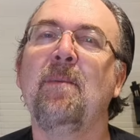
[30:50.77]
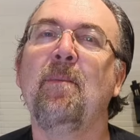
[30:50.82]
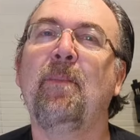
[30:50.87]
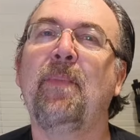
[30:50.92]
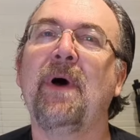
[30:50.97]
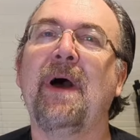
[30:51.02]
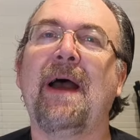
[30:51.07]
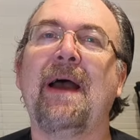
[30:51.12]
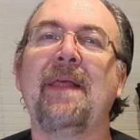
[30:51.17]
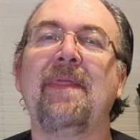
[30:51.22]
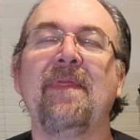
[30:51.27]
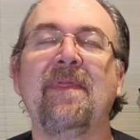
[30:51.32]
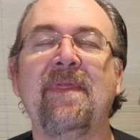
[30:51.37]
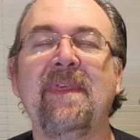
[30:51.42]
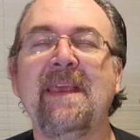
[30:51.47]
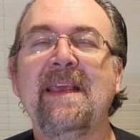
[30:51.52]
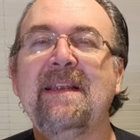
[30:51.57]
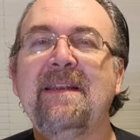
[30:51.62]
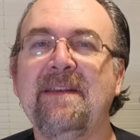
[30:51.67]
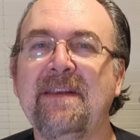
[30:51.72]
but
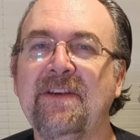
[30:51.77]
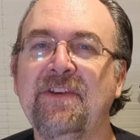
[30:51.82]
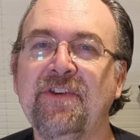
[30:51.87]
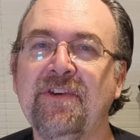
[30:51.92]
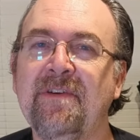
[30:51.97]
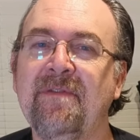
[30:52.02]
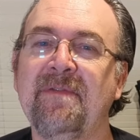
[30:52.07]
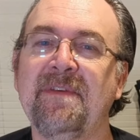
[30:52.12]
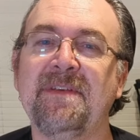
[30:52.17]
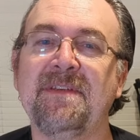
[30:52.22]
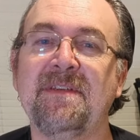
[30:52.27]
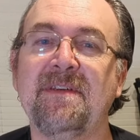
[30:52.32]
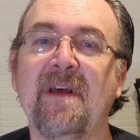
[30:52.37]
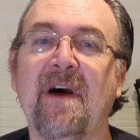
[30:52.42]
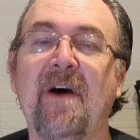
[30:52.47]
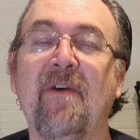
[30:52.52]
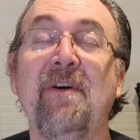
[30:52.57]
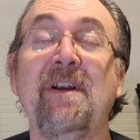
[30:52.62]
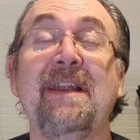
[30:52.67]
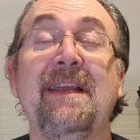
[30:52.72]
the addition of the
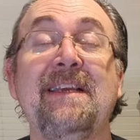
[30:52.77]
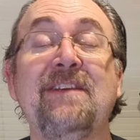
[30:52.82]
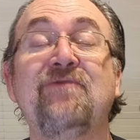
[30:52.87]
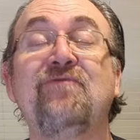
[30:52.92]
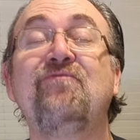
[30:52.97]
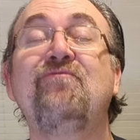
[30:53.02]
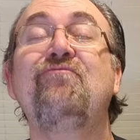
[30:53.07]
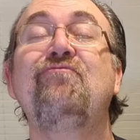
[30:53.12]
Star Anise